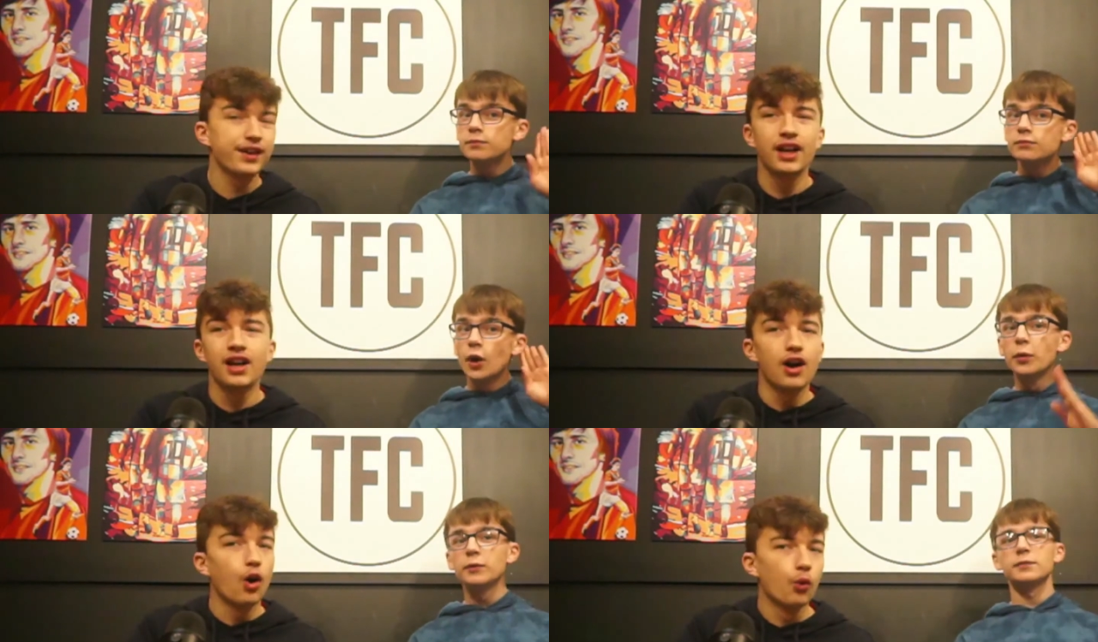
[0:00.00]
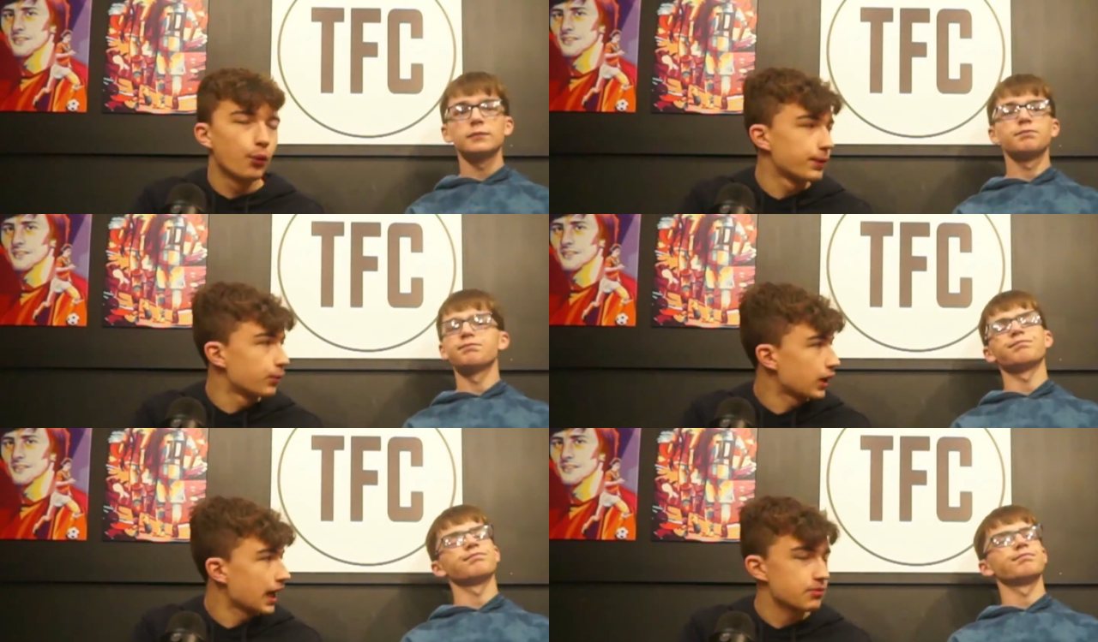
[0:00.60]
Speaker 1: Oop. All winnable
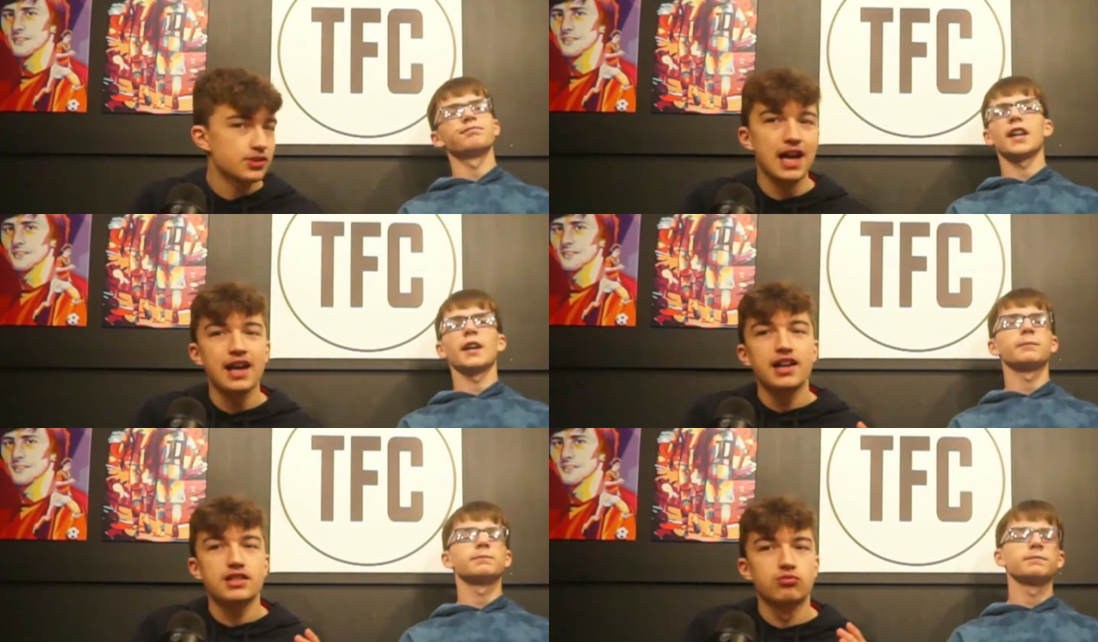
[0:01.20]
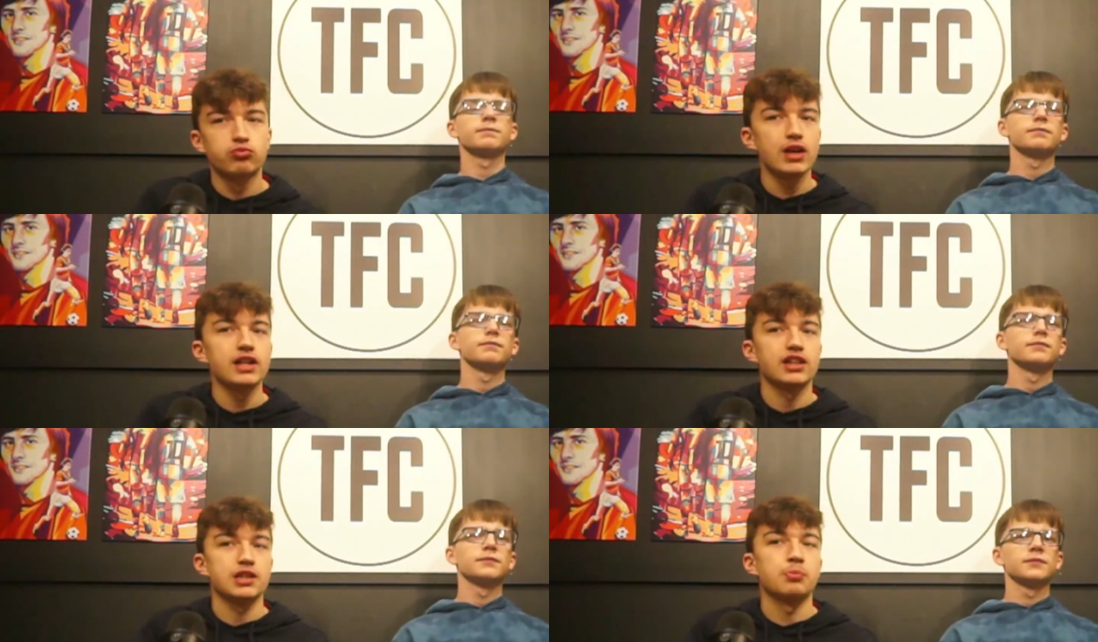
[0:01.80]
games there. It's a really
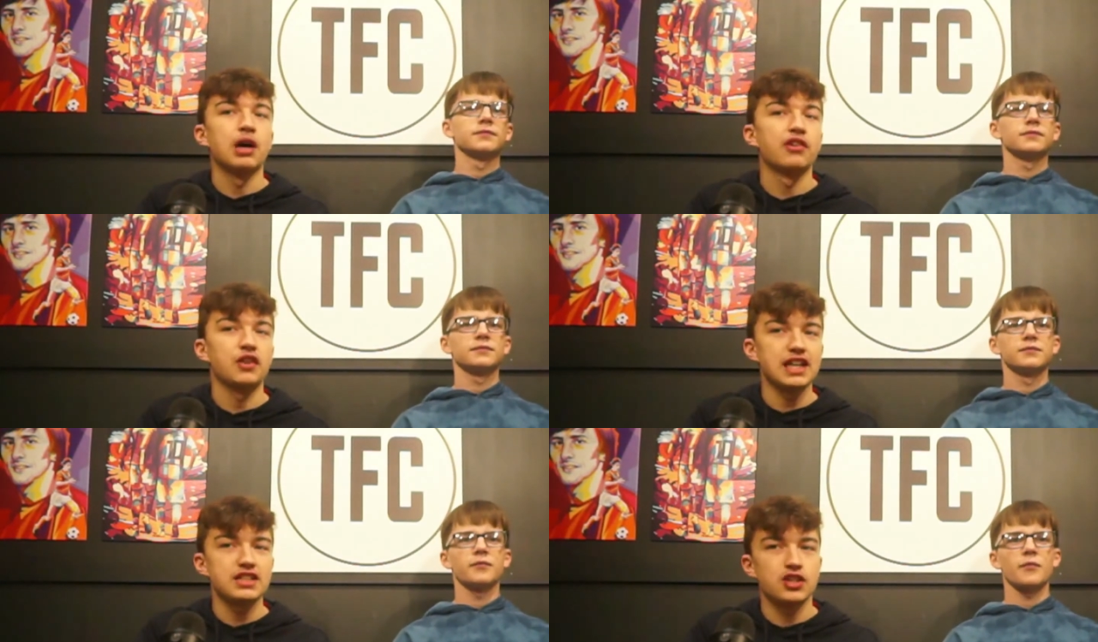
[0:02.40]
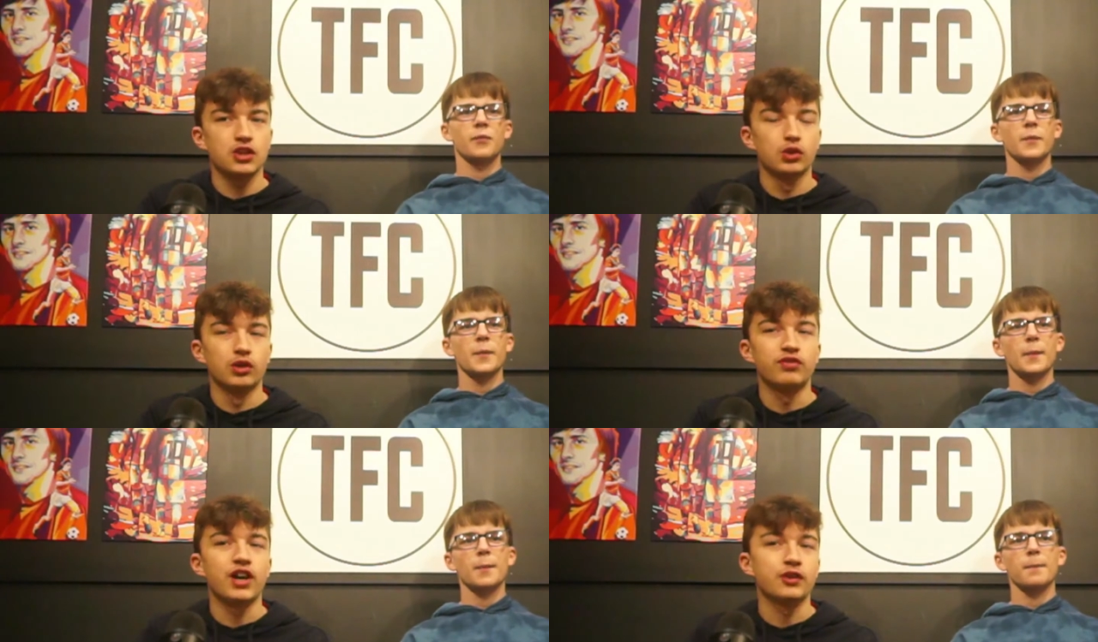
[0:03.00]
nice path into the
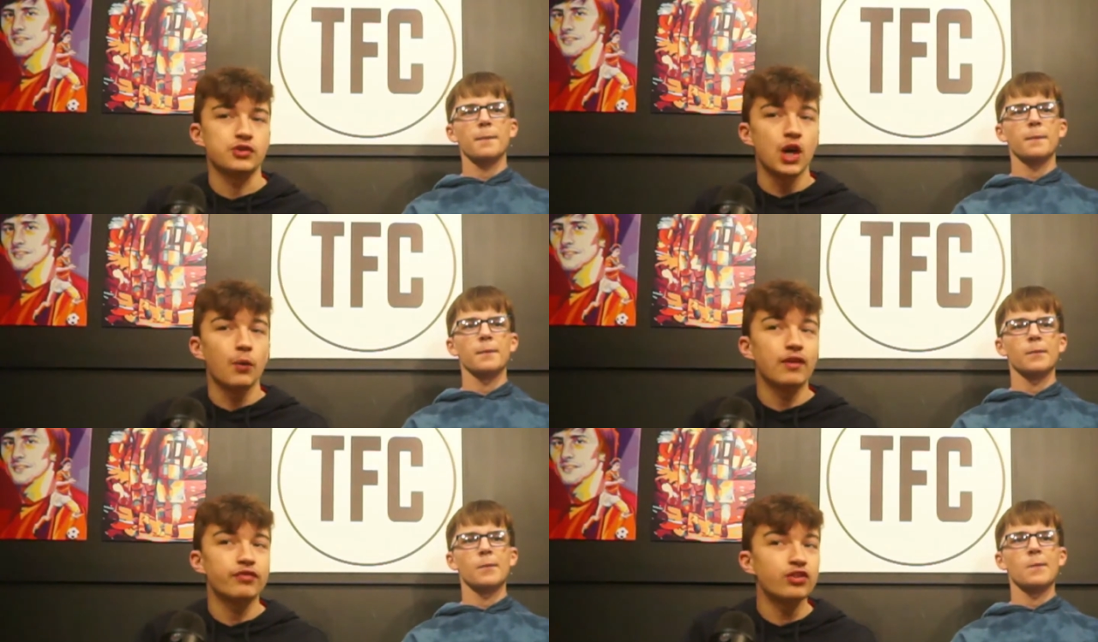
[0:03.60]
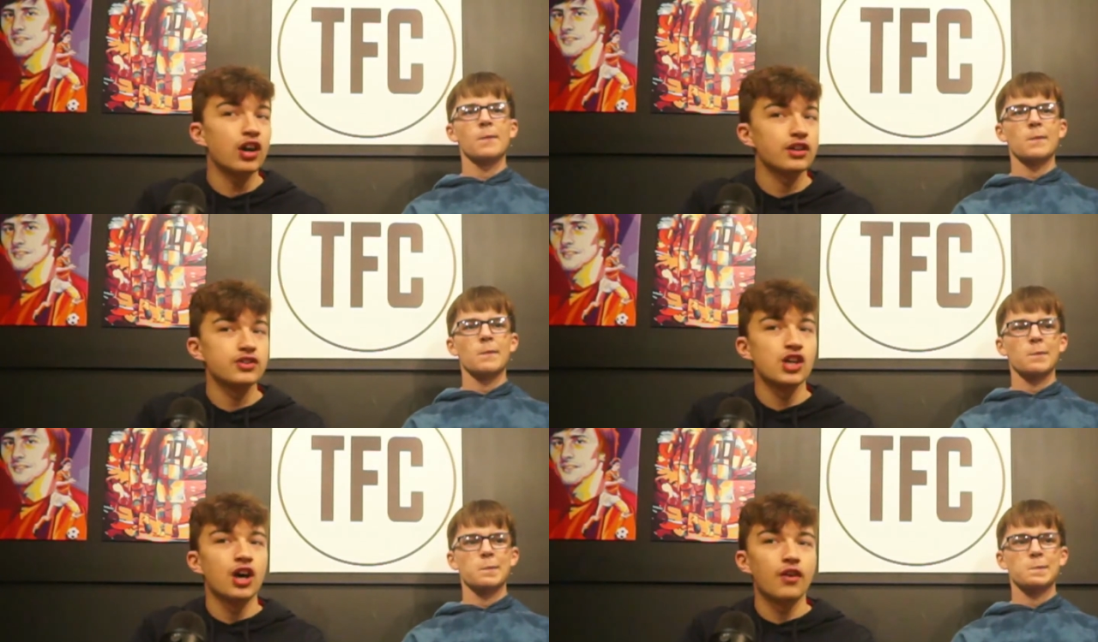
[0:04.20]
quarterfinals where France
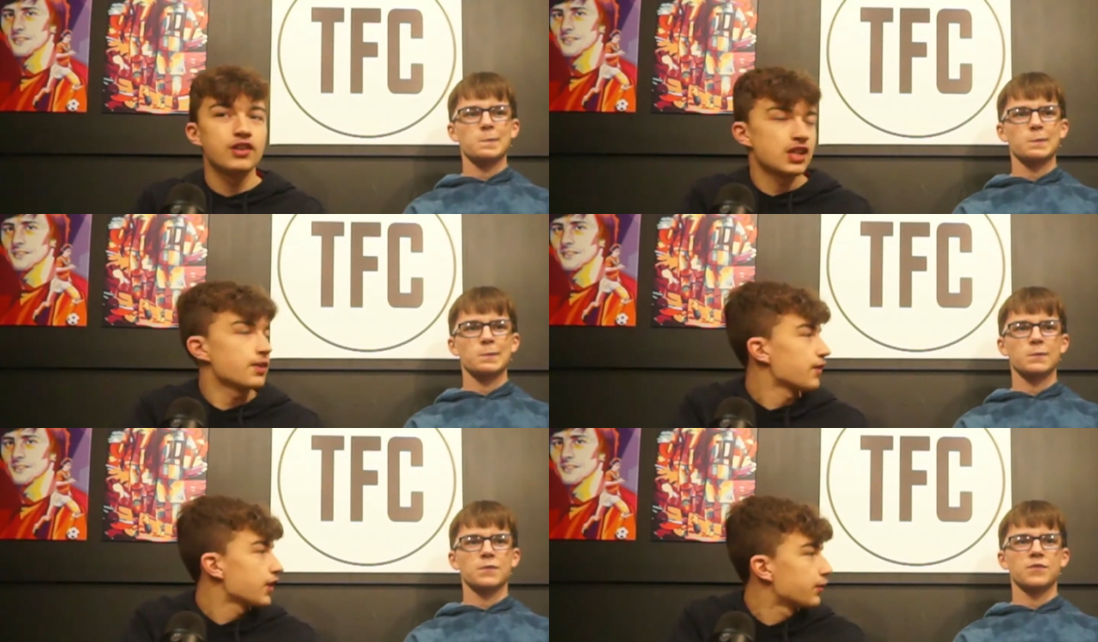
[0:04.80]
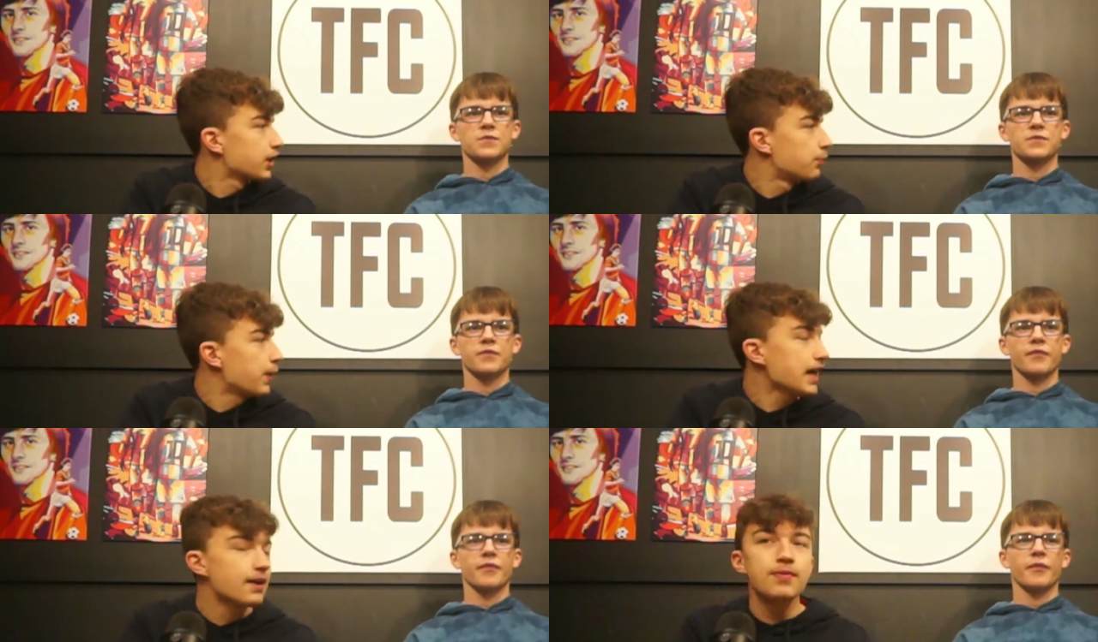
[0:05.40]
are a team I think we could beat.